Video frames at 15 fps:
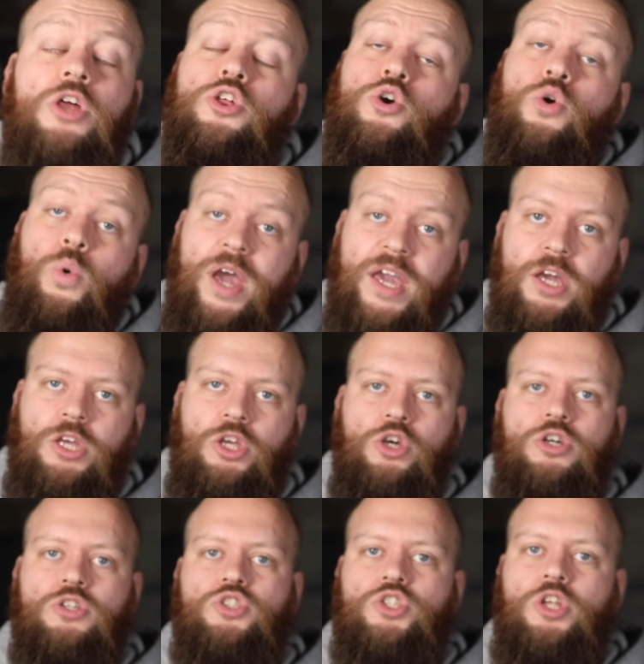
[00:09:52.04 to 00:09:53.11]
the quicker
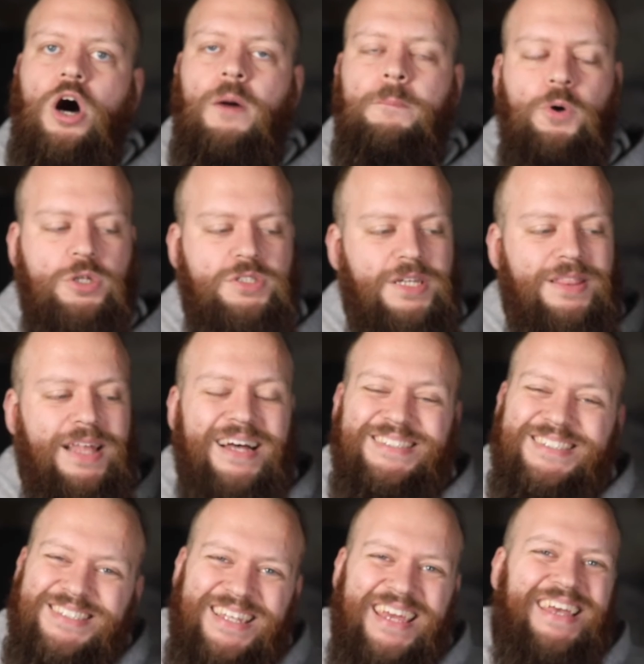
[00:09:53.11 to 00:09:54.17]
you can start putting that
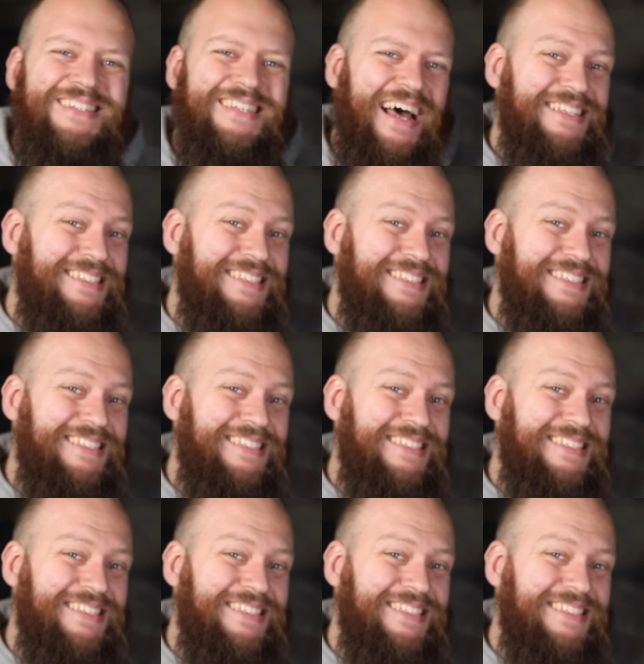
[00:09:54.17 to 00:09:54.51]
sit,